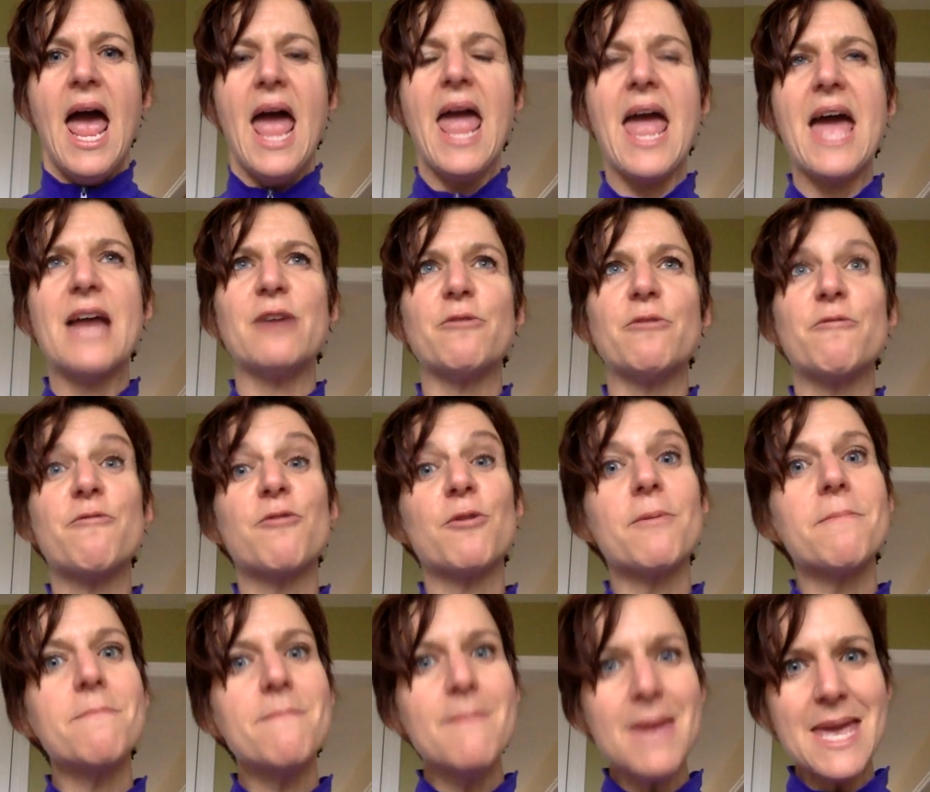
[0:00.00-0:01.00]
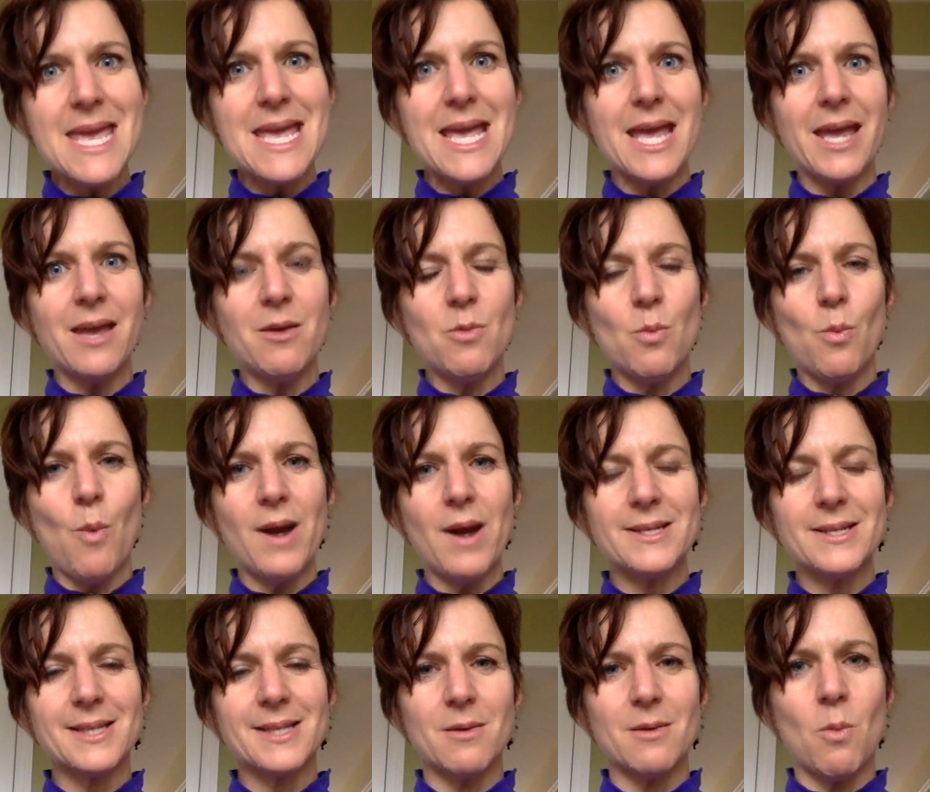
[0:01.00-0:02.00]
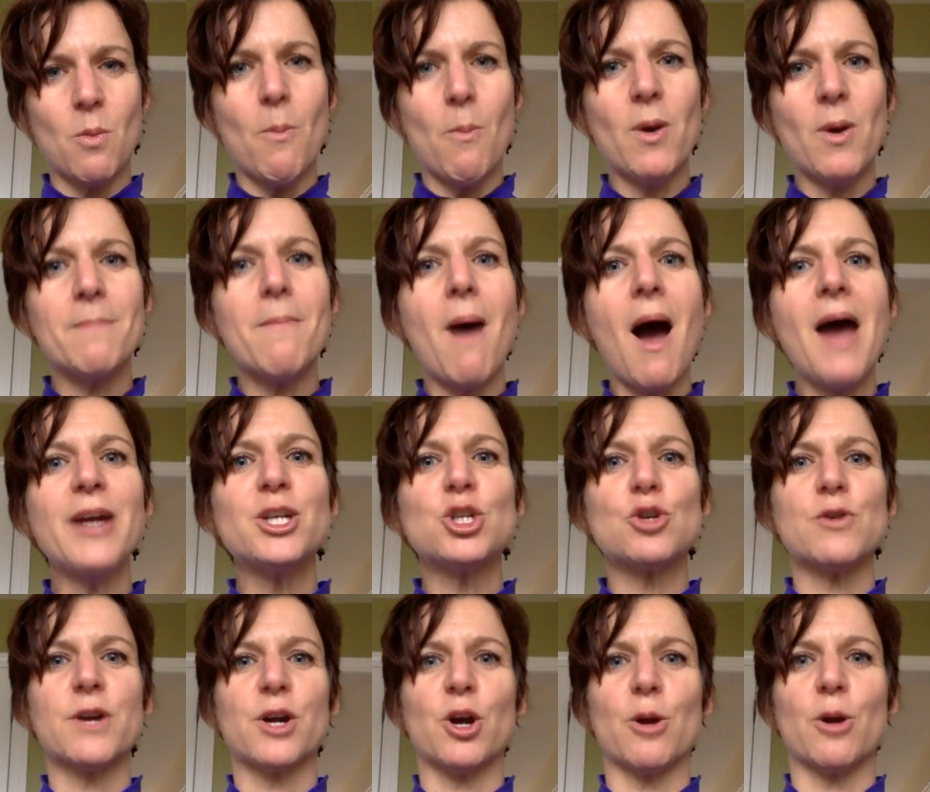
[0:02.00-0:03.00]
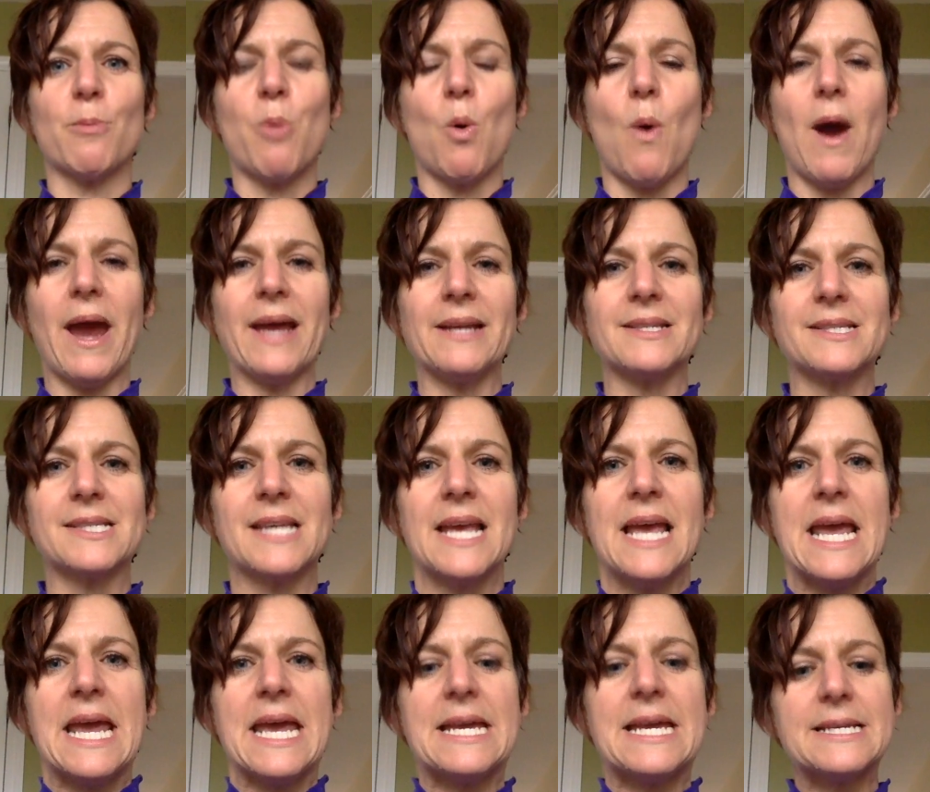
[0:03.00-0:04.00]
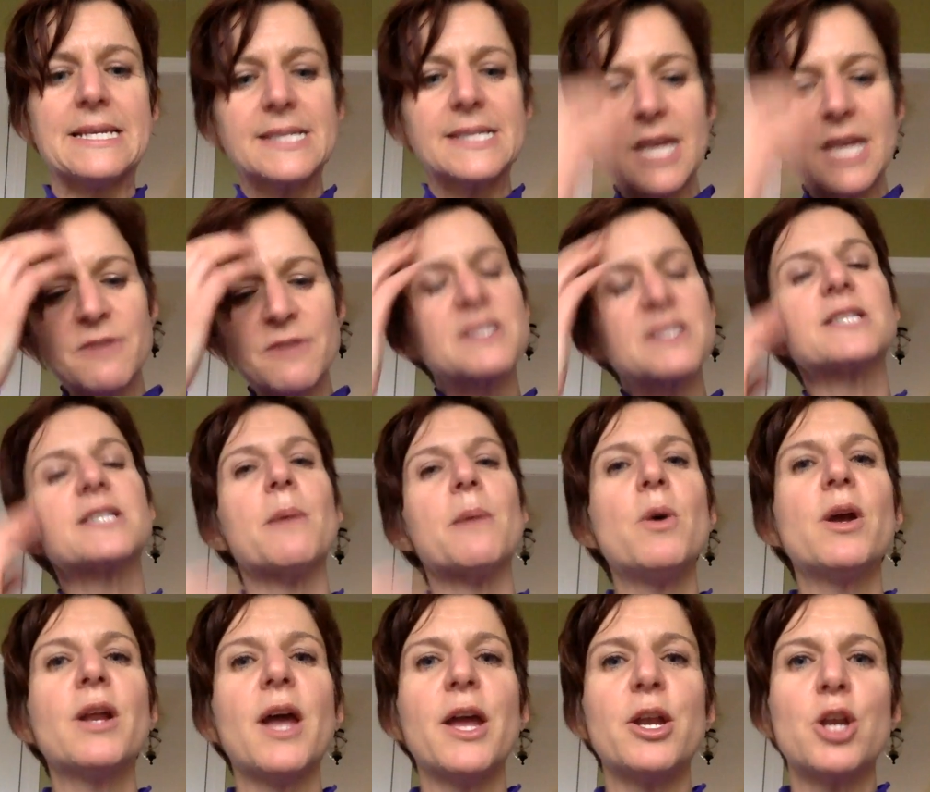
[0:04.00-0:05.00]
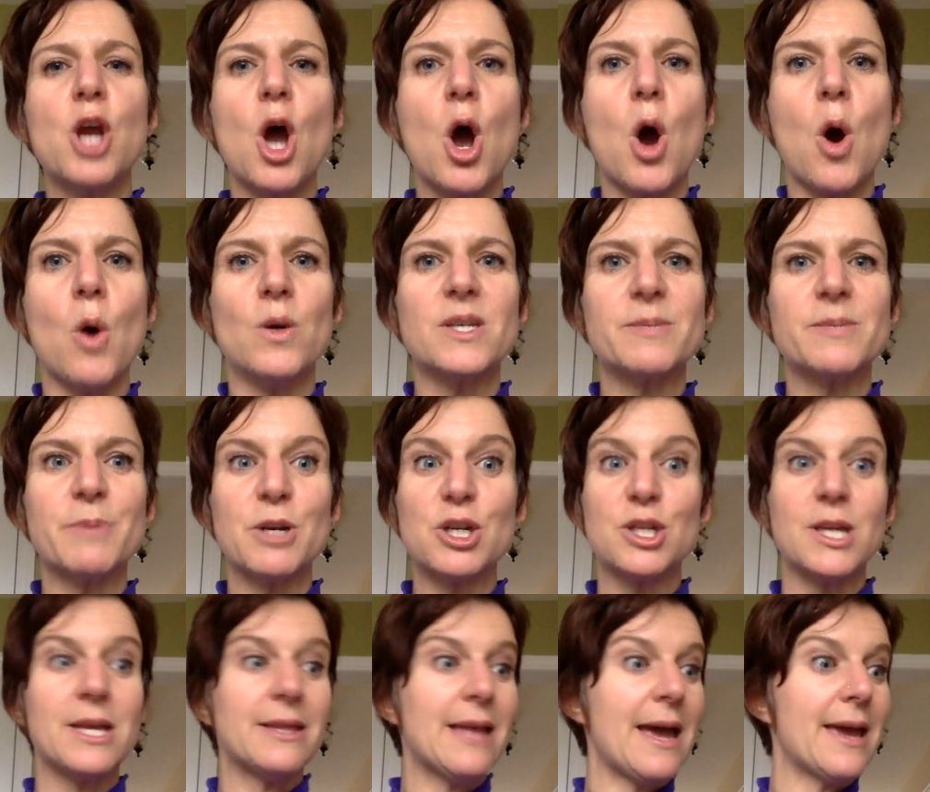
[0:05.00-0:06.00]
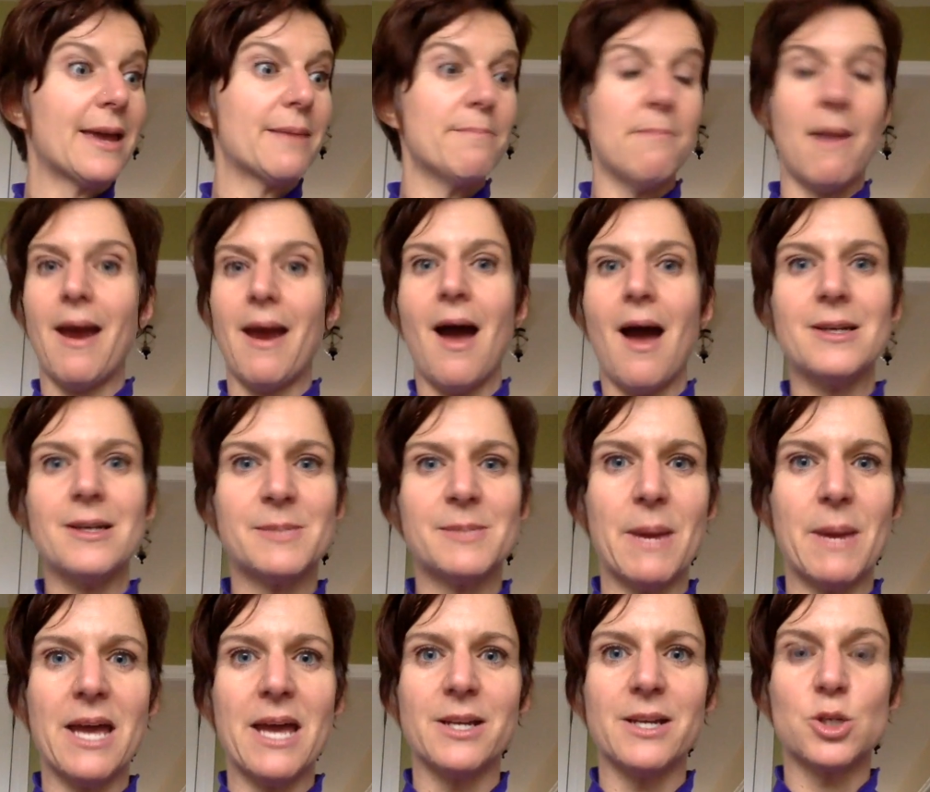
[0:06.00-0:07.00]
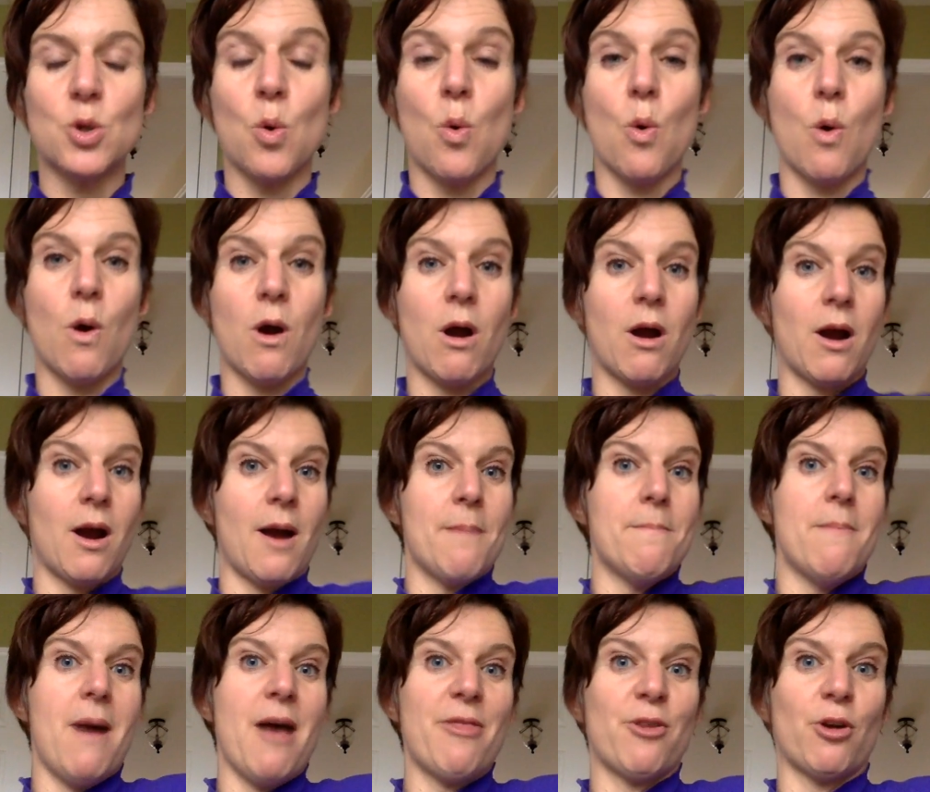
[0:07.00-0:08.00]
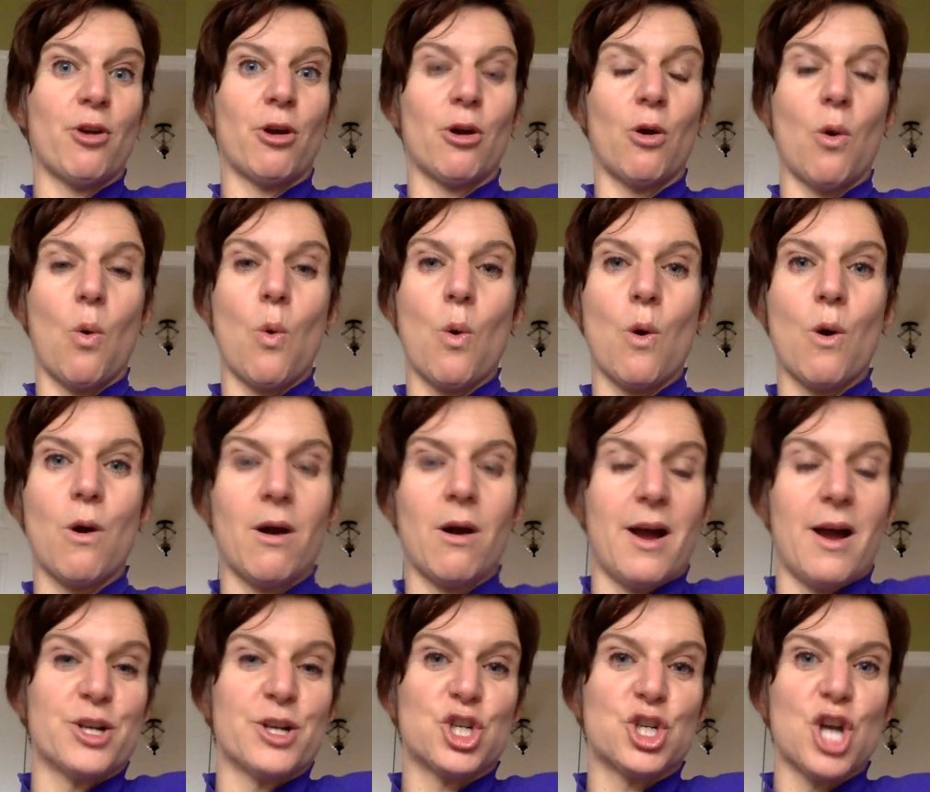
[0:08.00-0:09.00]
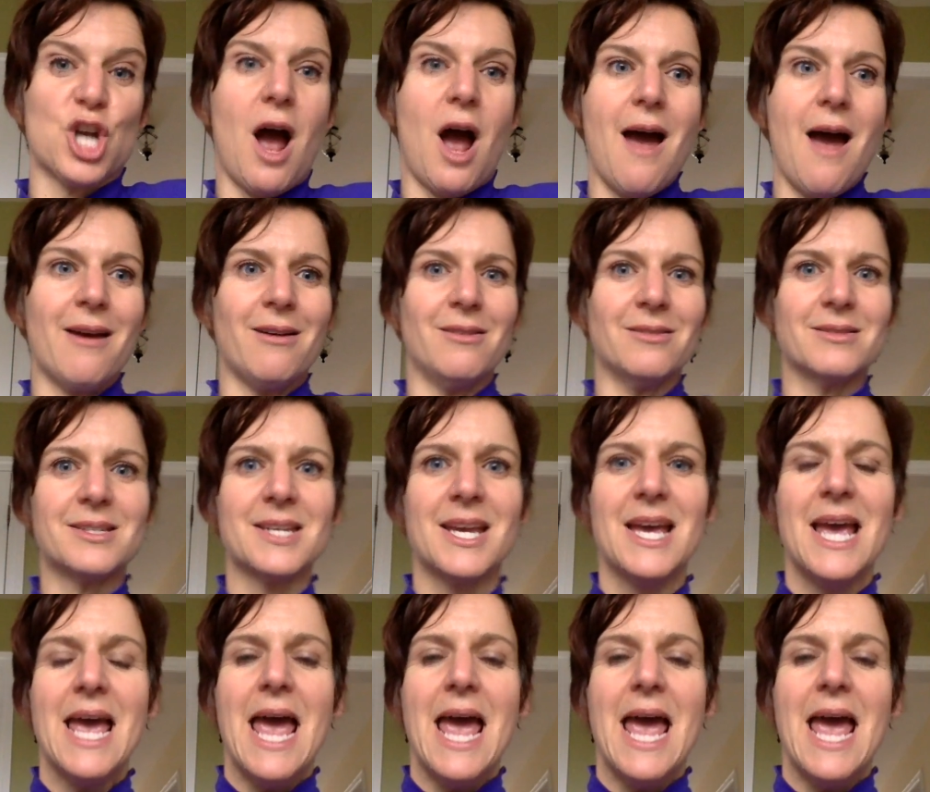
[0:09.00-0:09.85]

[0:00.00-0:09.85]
And for me, what is one of my trigger points is if someone I know, especially like my husband or a mother or a child,